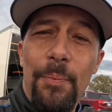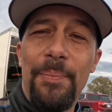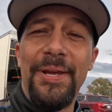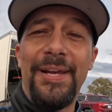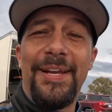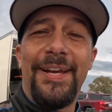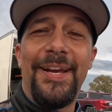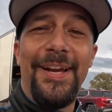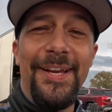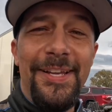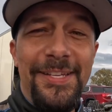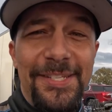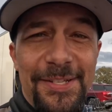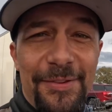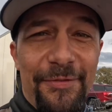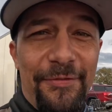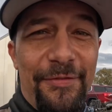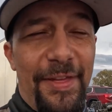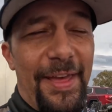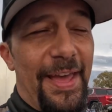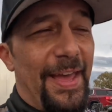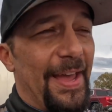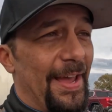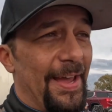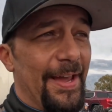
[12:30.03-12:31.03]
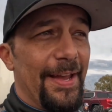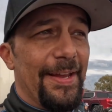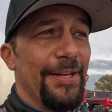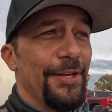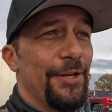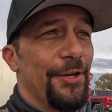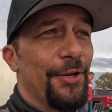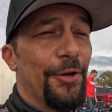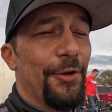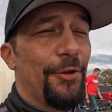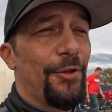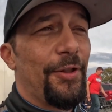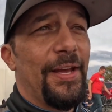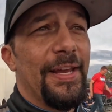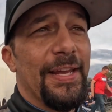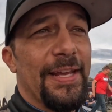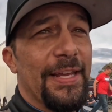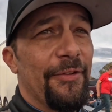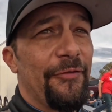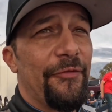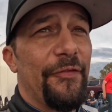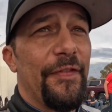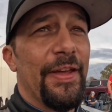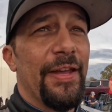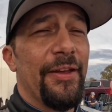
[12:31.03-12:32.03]
Because of that, you know, like
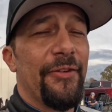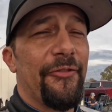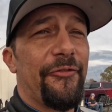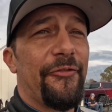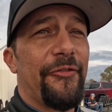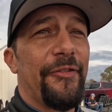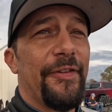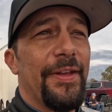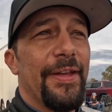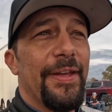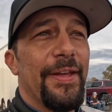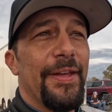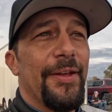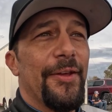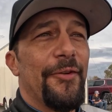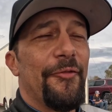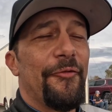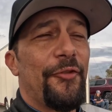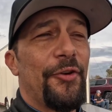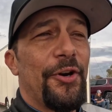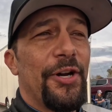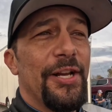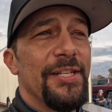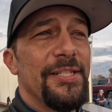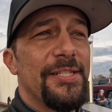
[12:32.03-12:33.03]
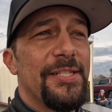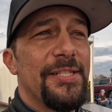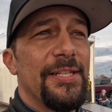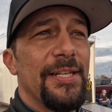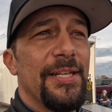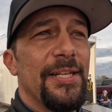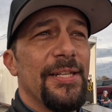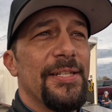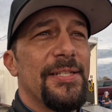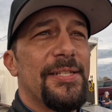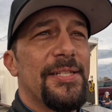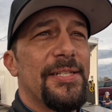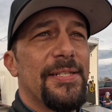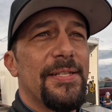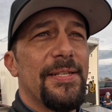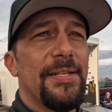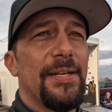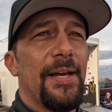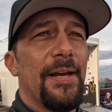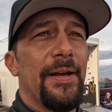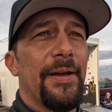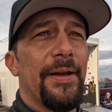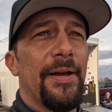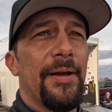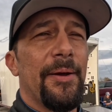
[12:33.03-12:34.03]
if for instance,
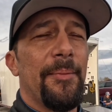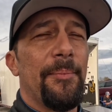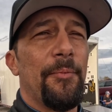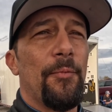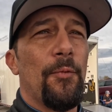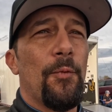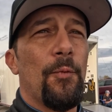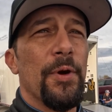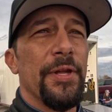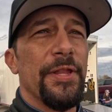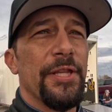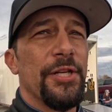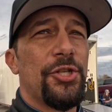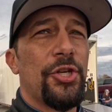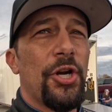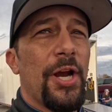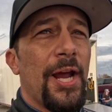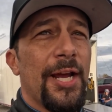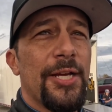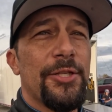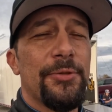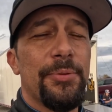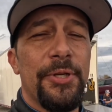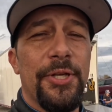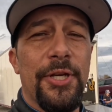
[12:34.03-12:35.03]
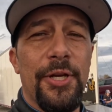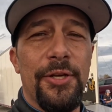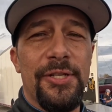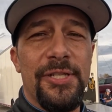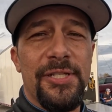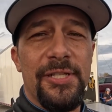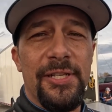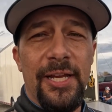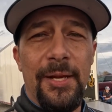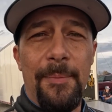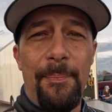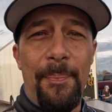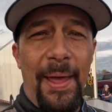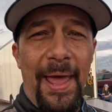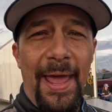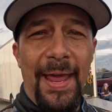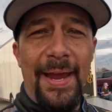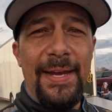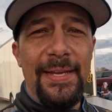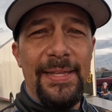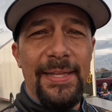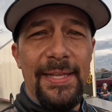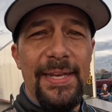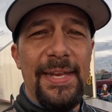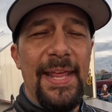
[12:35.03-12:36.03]
when the tracks would go slick back
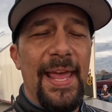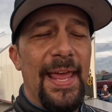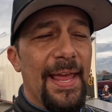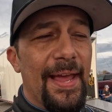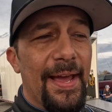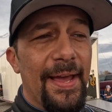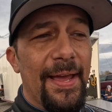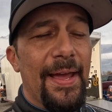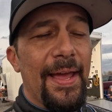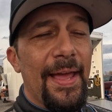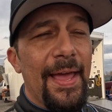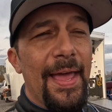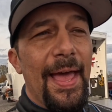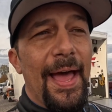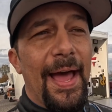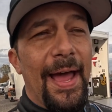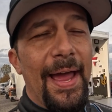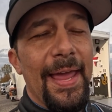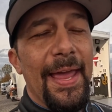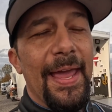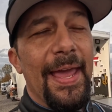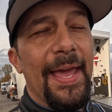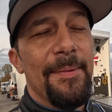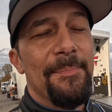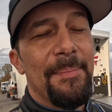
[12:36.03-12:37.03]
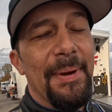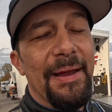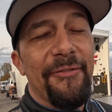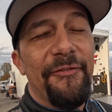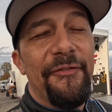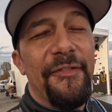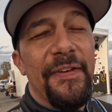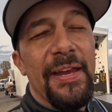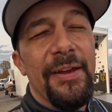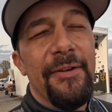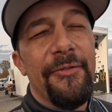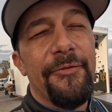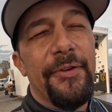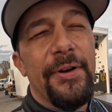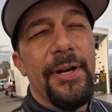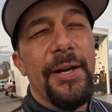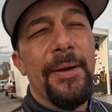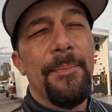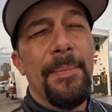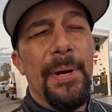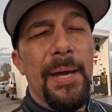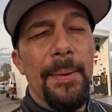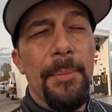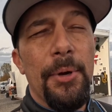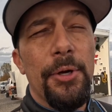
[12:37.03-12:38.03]
in the day, I had
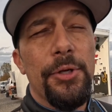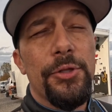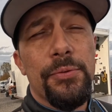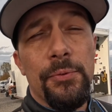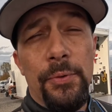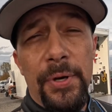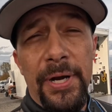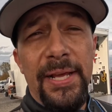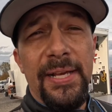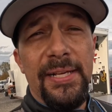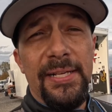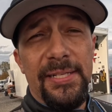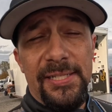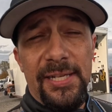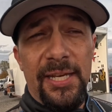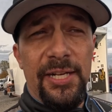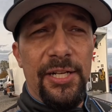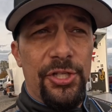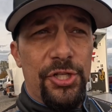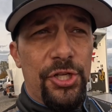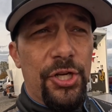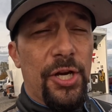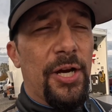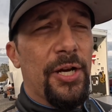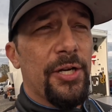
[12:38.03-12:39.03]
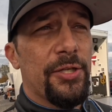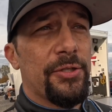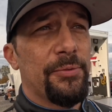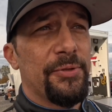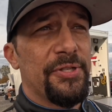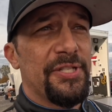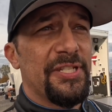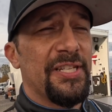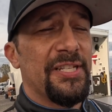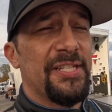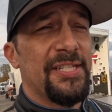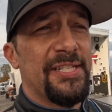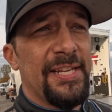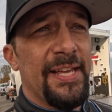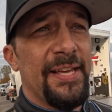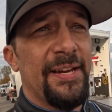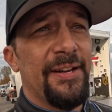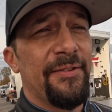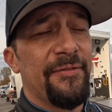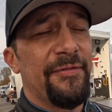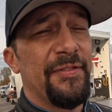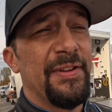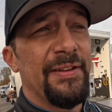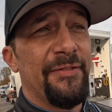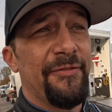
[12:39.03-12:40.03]
my most winning set of shocks was the set
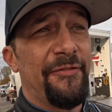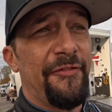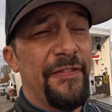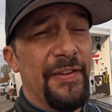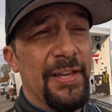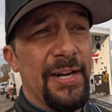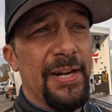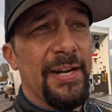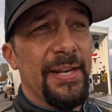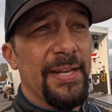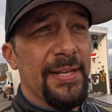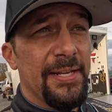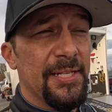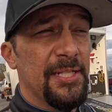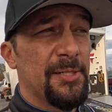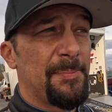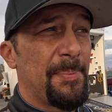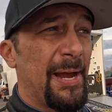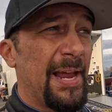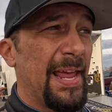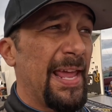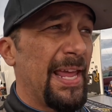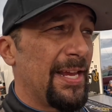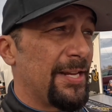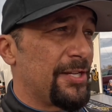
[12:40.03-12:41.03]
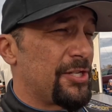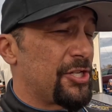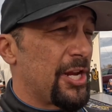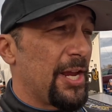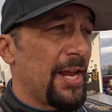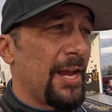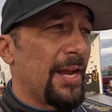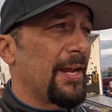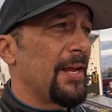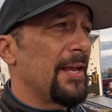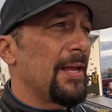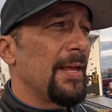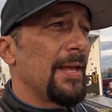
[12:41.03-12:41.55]
of Infinities by AJ.